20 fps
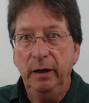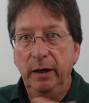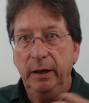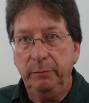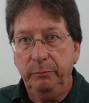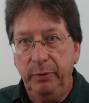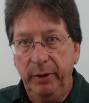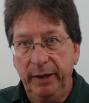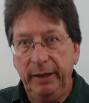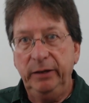
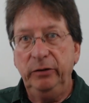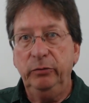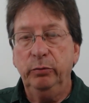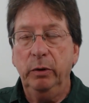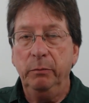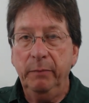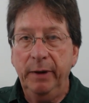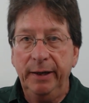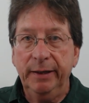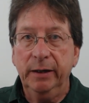It pays
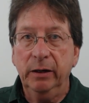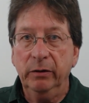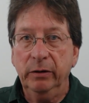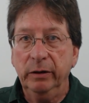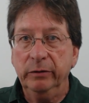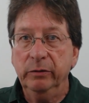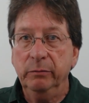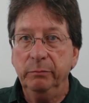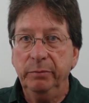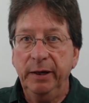what Medicare
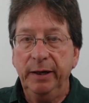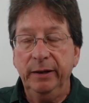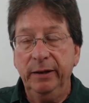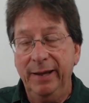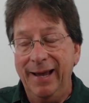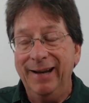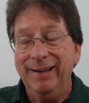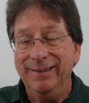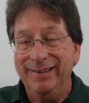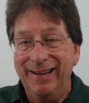doesn't pay.
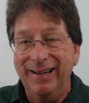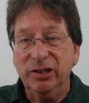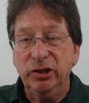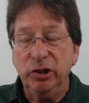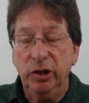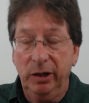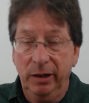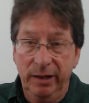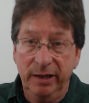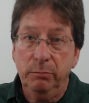That is
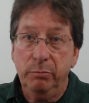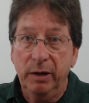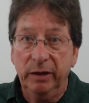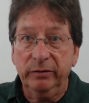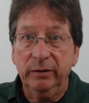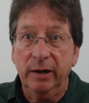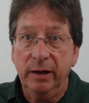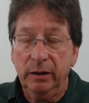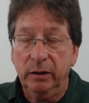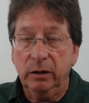actually the
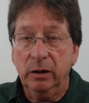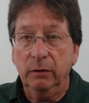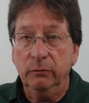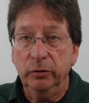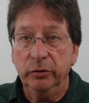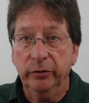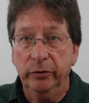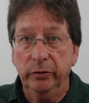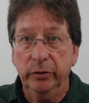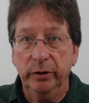best kind of
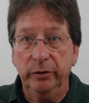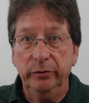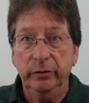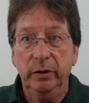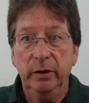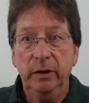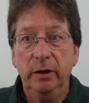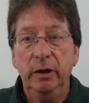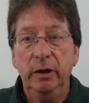coverage there is.